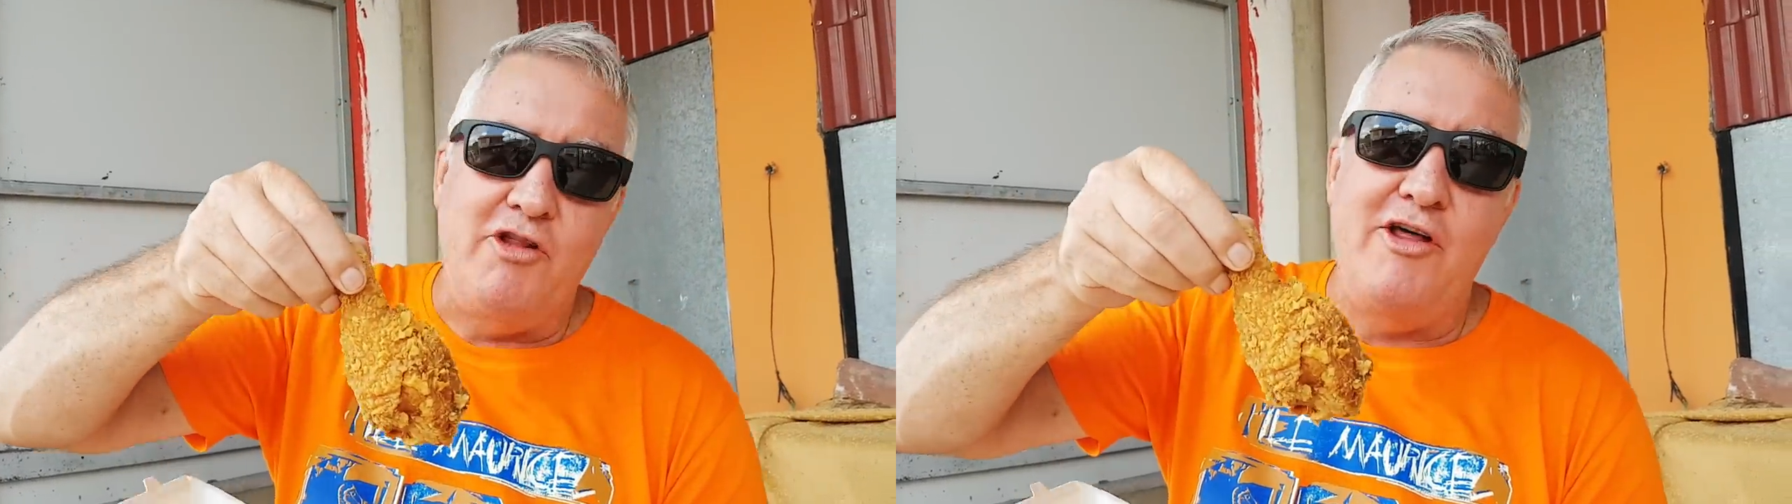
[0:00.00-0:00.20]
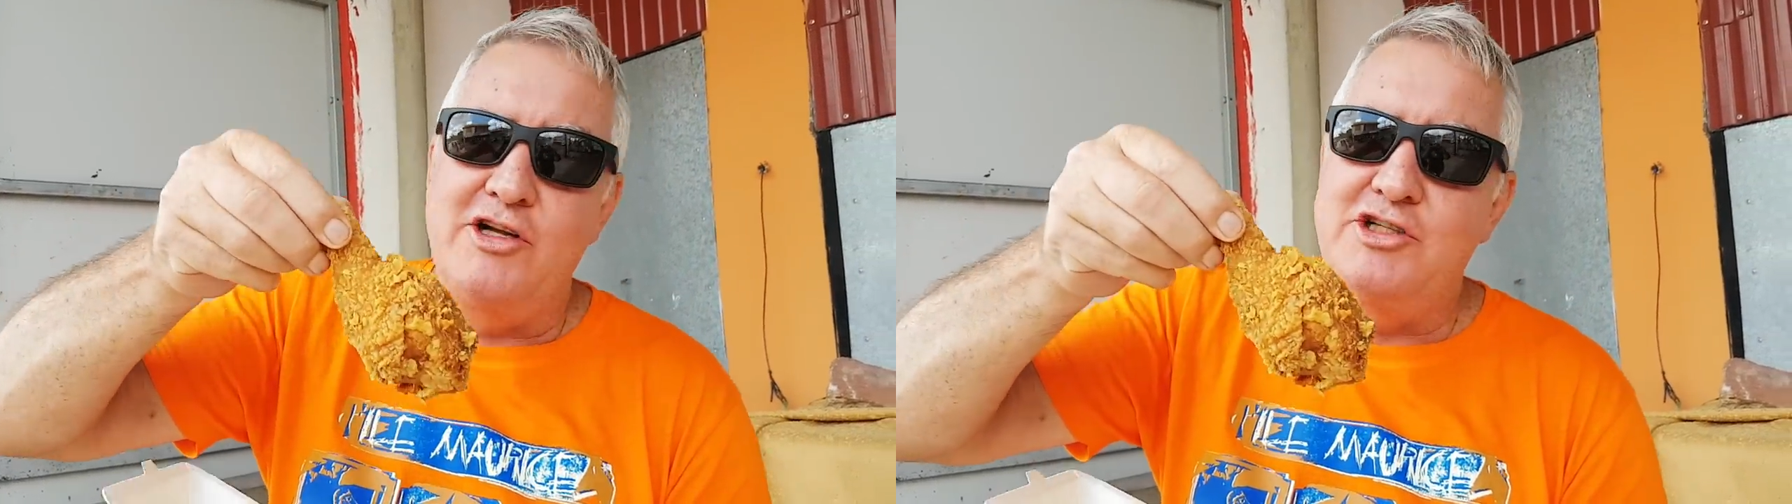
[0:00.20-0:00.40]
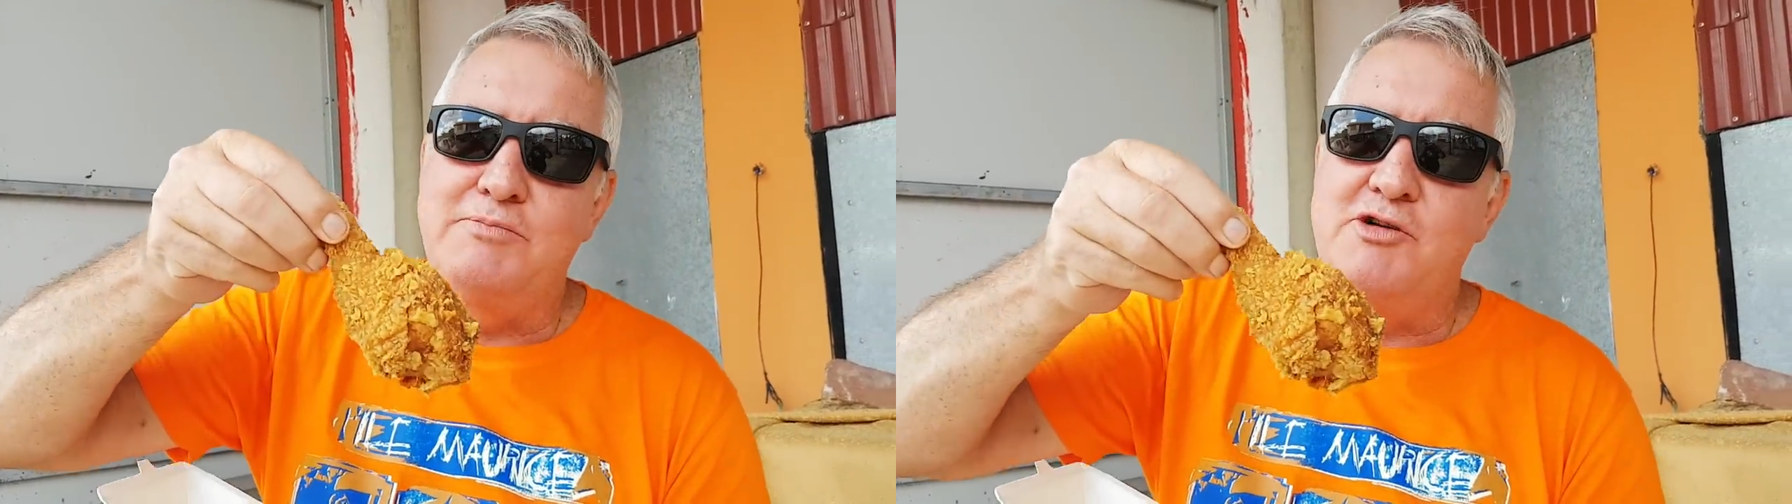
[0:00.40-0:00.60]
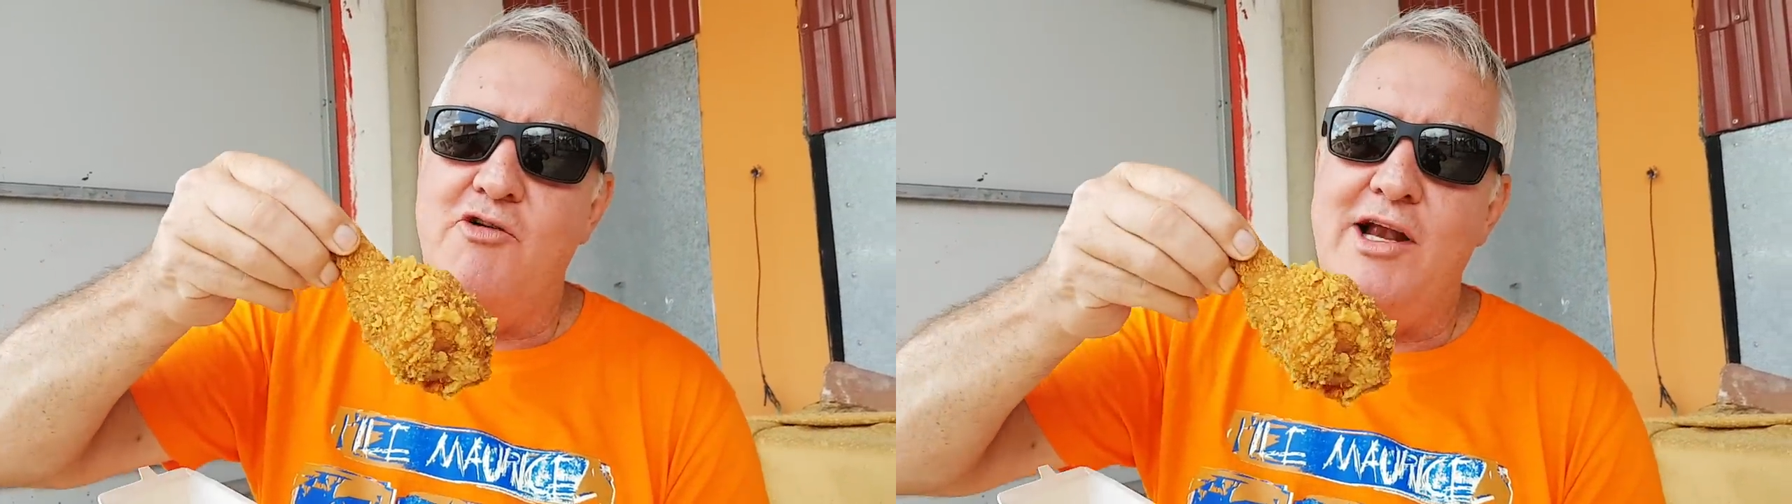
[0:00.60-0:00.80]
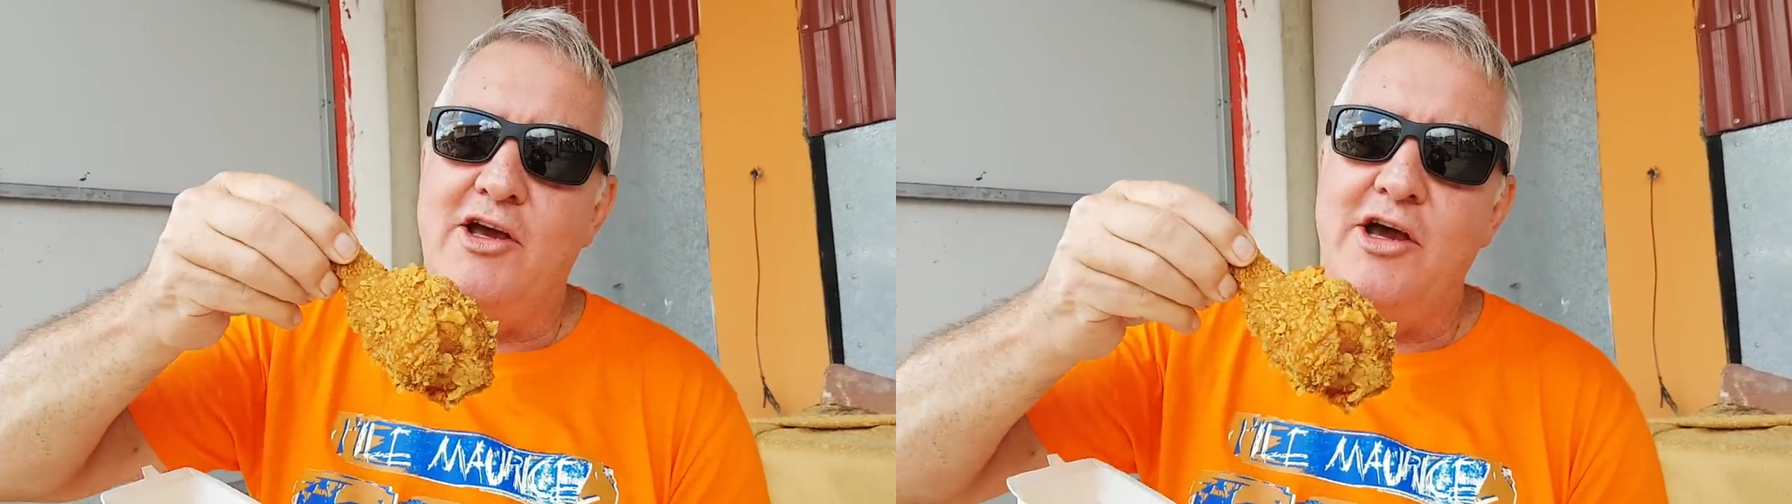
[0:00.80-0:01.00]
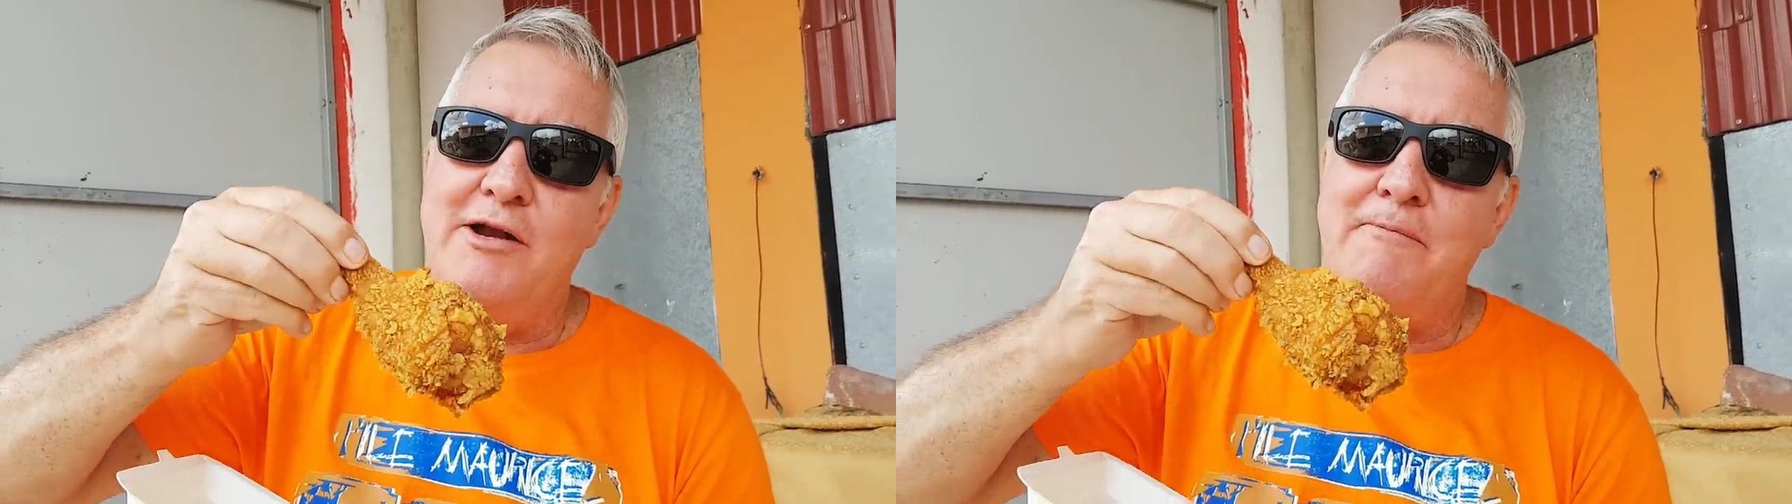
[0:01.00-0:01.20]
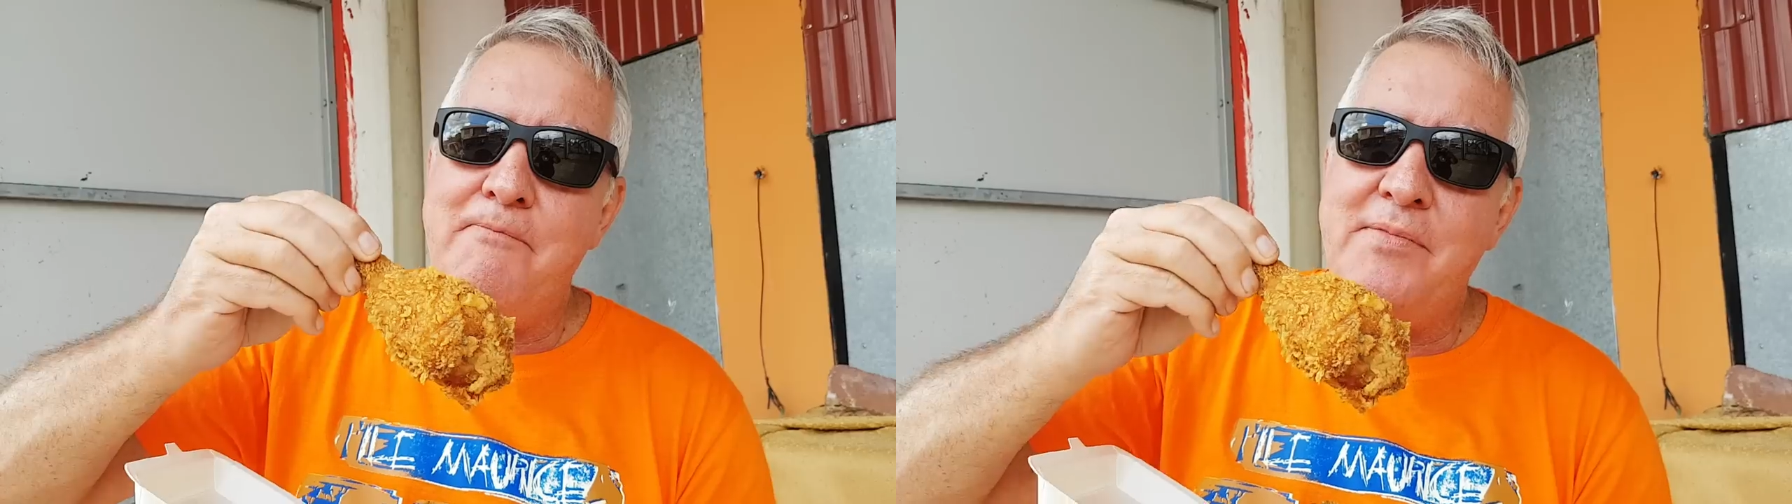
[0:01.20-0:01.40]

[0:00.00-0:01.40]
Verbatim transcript: although the chips are really good.